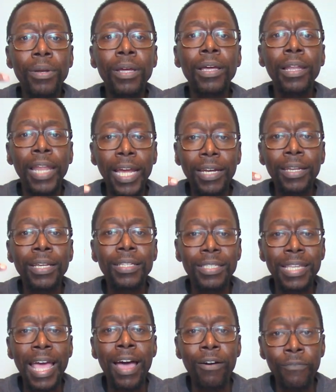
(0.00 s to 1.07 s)
neglecting
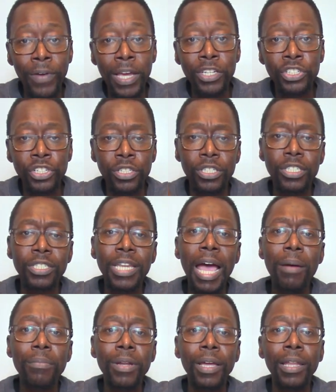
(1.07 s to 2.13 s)
salvation.
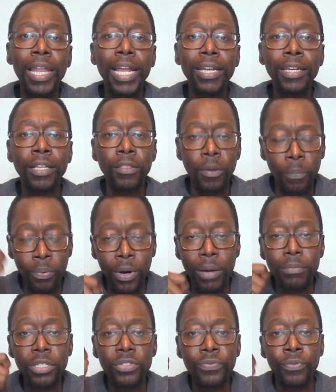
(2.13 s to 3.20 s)
Stop neglecting the
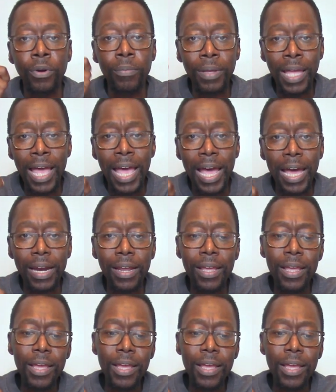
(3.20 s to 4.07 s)
promise from God.